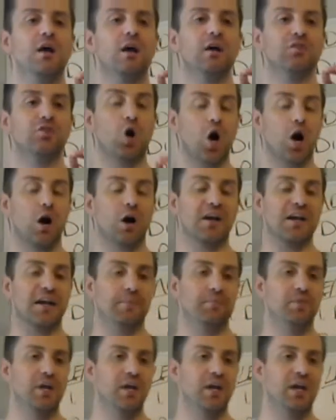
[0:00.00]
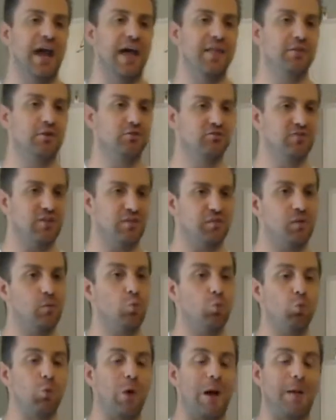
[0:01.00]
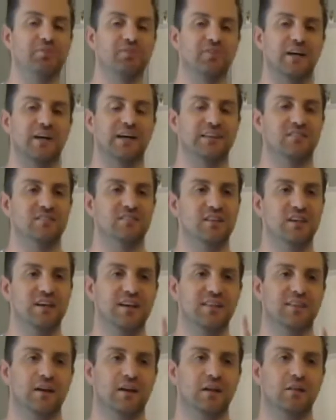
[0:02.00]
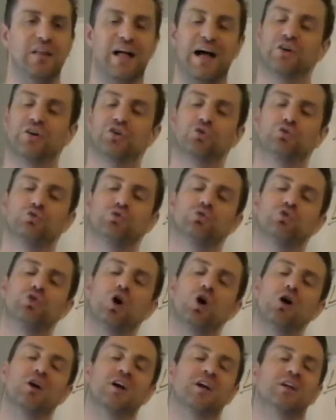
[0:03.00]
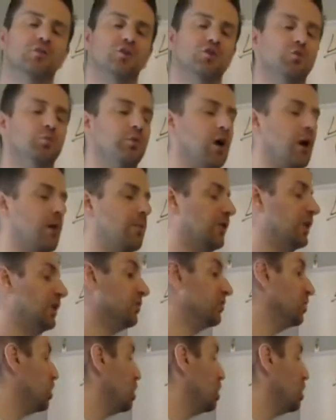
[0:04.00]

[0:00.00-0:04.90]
target, and there's different websites that allow you to target those properties.